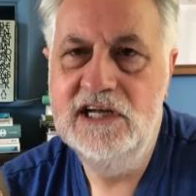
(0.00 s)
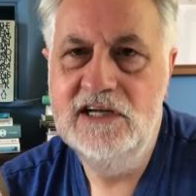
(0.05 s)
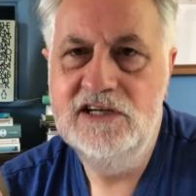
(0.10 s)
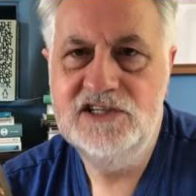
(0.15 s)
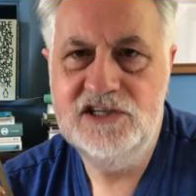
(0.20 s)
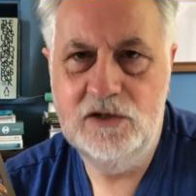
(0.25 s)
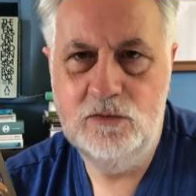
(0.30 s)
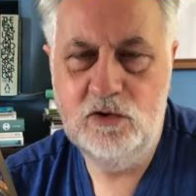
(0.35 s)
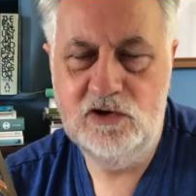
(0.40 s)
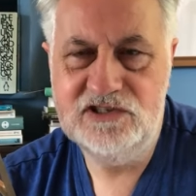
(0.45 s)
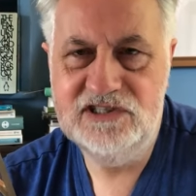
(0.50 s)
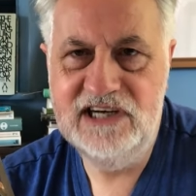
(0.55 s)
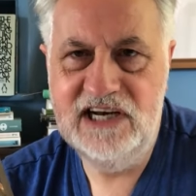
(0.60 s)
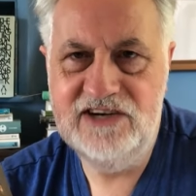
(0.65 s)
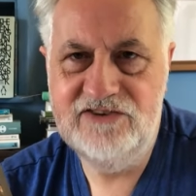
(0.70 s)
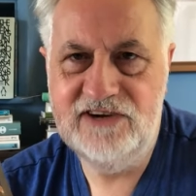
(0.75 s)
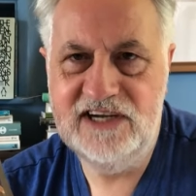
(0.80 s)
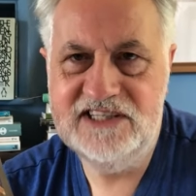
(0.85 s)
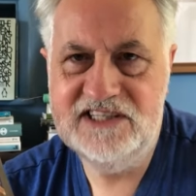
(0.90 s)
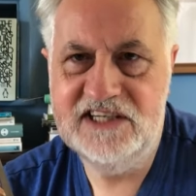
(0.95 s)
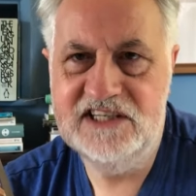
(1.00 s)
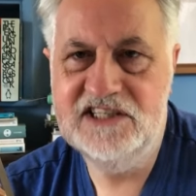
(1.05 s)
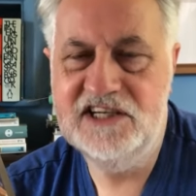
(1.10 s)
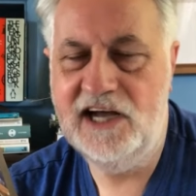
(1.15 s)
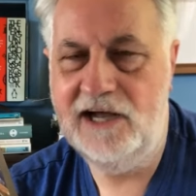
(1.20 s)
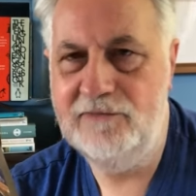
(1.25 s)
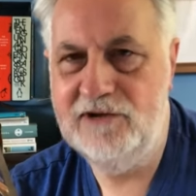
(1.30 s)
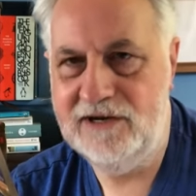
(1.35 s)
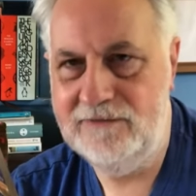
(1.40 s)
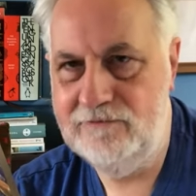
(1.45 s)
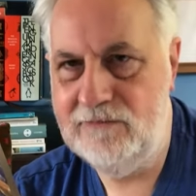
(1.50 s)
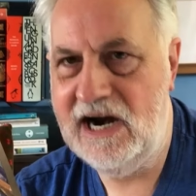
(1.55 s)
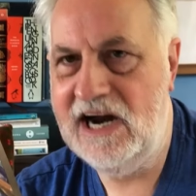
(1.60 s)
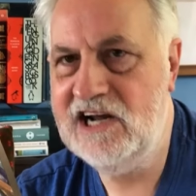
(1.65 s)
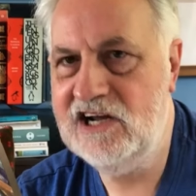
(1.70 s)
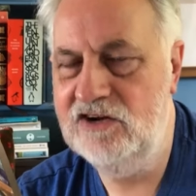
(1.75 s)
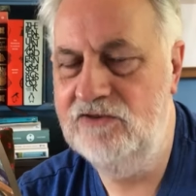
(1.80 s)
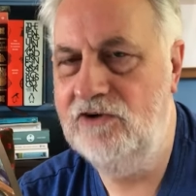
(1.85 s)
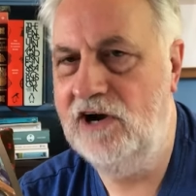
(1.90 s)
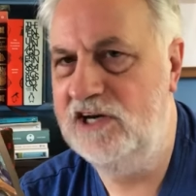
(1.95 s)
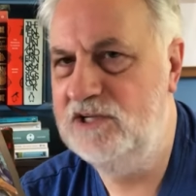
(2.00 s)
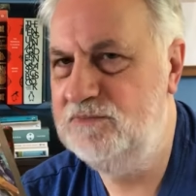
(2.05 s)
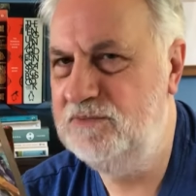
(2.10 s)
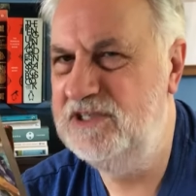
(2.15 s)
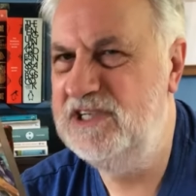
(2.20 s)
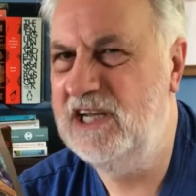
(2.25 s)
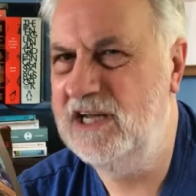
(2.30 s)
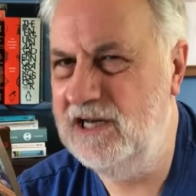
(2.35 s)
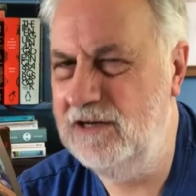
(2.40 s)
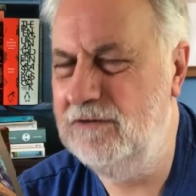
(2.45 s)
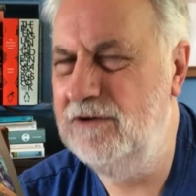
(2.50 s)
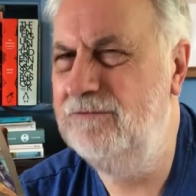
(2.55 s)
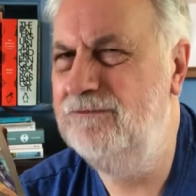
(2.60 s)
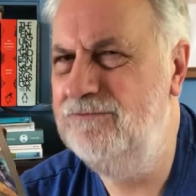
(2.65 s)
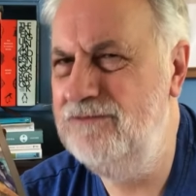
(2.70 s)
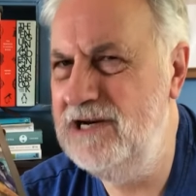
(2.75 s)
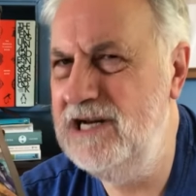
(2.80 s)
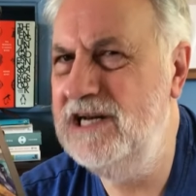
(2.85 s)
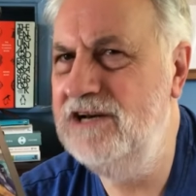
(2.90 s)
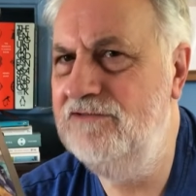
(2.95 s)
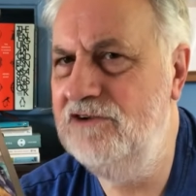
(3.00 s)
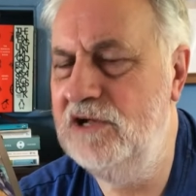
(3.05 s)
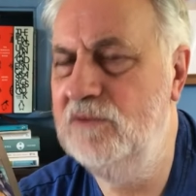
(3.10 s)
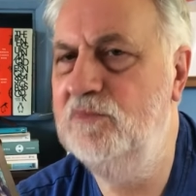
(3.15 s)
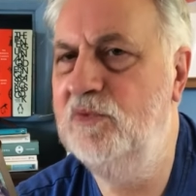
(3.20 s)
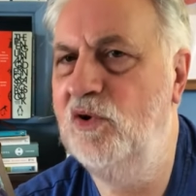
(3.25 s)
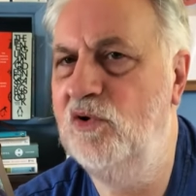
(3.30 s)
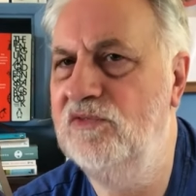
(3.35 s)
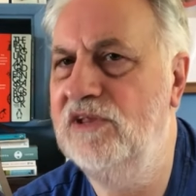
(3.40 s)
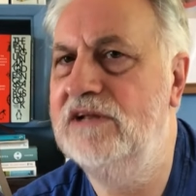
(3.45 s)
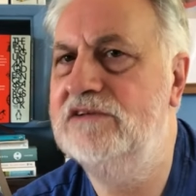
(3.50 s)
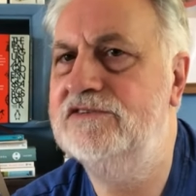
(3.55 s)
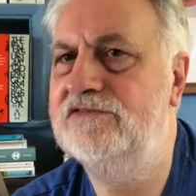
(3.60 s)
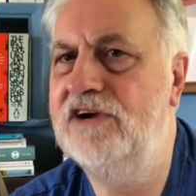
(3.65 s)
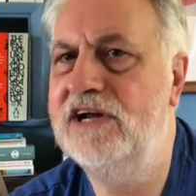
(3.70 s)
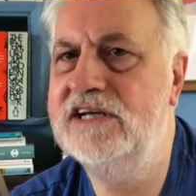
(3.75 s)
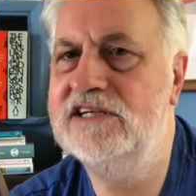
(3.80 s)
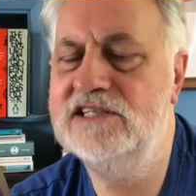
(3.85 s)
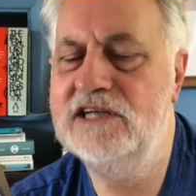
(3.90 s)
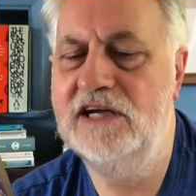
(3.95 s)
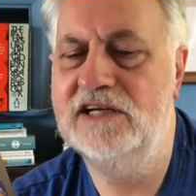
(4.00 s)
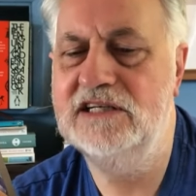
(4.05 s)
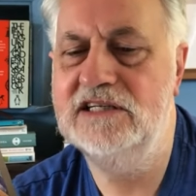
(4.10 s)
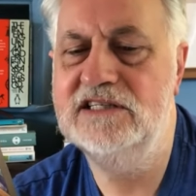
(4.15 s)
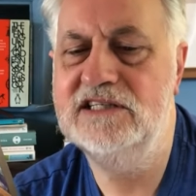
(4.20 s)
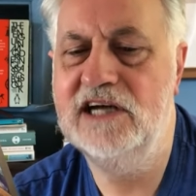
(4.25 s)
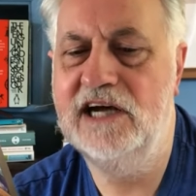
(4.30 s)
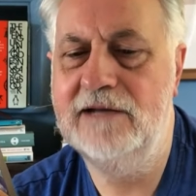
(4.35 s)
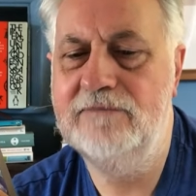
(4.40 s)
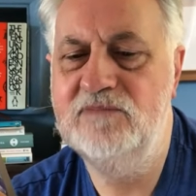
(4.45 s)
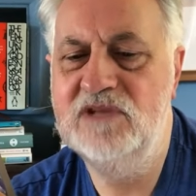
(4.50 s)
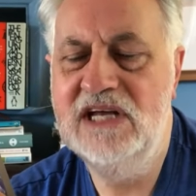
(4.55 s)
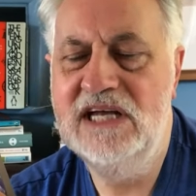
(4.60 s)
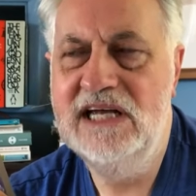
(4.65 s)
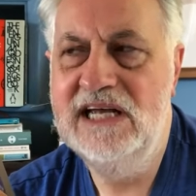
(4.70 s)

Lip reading: So it was an interesting time, and American writers particularly were really, really important. It was a very exciting time.